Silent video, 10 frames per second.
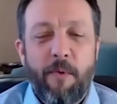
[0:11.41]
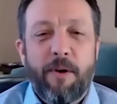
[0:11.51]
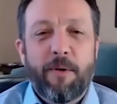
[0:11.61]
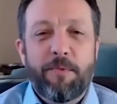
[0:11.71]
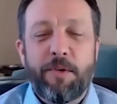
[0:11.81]

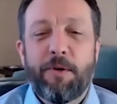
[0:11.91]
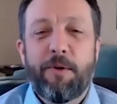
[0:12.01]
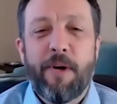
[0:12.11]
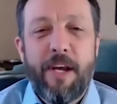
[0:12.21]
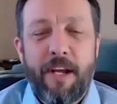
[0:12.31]
Welcome
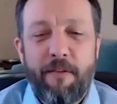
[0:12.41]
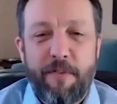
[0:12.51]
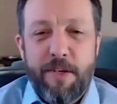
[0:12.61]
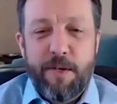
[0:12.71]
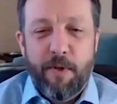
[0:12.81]
to
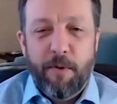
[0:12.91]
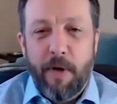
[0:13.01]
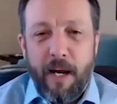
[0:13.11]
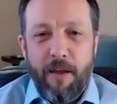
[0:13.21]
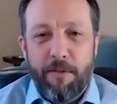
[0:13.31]
Invisible
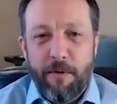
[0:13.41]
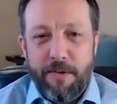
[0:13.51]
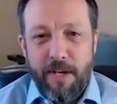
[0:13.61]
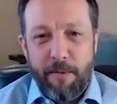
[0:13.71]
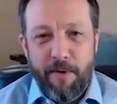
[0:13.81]
Breaking Through the
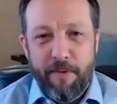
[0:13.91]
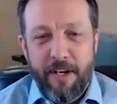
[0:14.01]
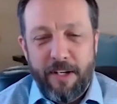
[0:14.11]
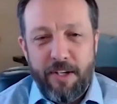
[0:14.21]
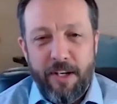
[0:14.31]
Stigma of
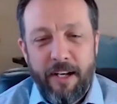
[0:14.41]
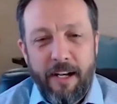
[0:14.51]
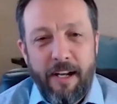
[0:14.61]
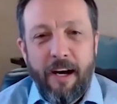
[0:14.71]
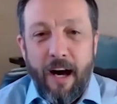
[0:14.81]
Addiction.
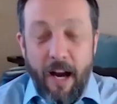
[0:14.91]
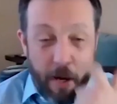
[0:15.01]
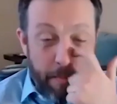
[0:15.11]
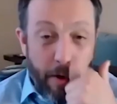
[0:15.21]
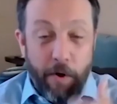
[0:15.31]
I
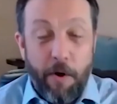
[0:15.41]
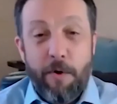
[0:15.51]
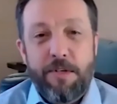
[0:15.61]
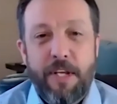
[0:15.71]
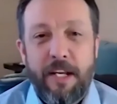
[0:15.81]
am your
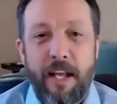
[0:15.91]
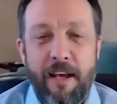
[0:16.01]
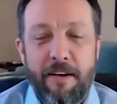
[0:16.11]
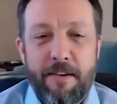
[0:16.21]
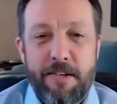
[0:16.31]
host, Dean
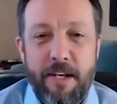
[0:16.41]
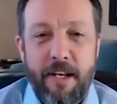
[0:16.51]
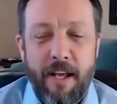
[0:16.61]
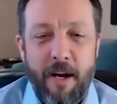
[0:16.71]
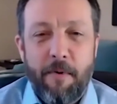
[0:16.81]
Anderson, and
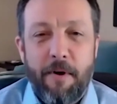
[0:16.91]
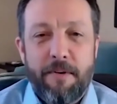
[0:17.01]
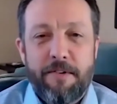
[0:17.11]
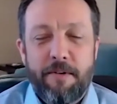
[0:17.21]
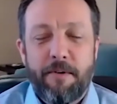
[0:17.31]
I'm
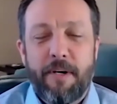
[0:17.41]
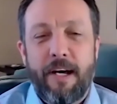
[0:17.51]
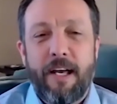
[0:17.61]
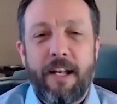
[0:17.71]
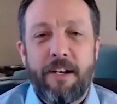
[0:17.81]
also
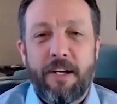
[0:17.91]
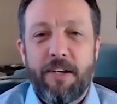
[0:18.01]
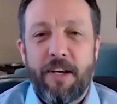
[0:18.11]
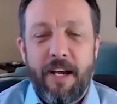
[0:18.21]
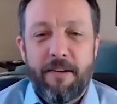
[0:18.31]
an addiction
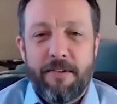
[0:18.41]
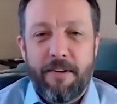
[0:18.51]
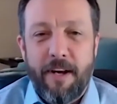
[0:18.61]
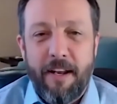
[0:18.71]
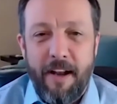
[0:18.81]
counselor
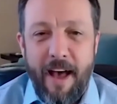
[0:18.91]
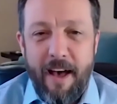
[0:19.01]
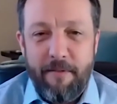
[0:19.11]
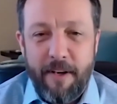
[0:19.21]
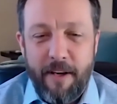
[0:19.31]
and an
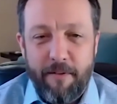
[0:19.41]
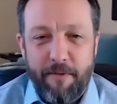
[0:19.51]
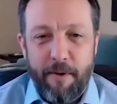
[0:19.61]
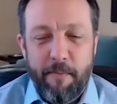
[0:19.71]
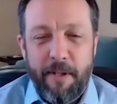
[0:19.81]
advocate
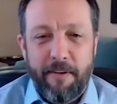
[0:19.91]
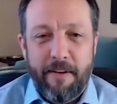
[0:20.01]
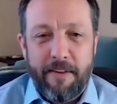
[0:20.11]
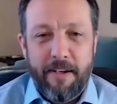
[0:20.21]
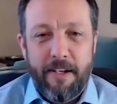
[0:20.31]
for mental health
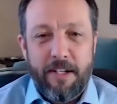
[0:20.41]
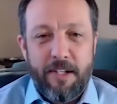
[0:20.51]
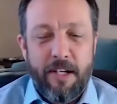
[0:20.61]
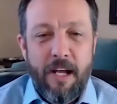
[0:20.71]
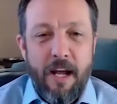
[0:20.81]
and
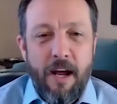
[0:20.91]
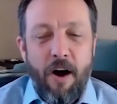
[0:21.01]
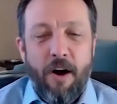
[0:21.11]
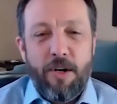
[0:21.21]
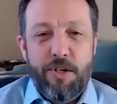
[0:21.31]
addiction.
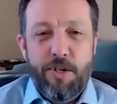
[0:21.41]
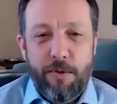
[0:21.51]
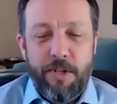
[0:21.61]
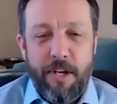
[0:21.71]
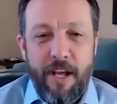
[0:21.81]
On our show
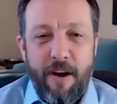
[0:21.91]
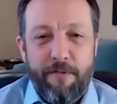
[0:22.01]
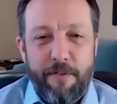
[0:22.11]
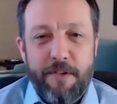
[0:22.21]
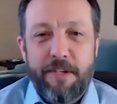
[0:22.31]
today, our
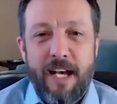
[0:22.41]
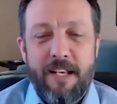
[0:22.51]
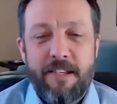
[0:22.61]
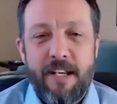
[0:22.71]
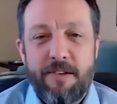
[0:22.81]
first
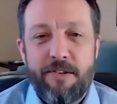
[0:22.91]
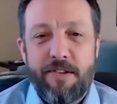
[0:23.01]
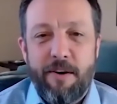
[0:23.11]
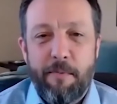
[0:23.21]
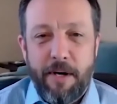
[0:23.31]
guest is
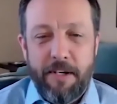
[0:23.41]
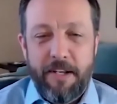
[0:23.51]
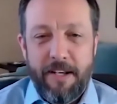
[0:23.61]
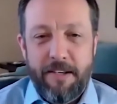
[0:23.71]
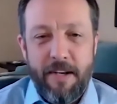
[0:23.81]
Sarah
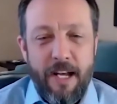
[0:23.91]
Montes.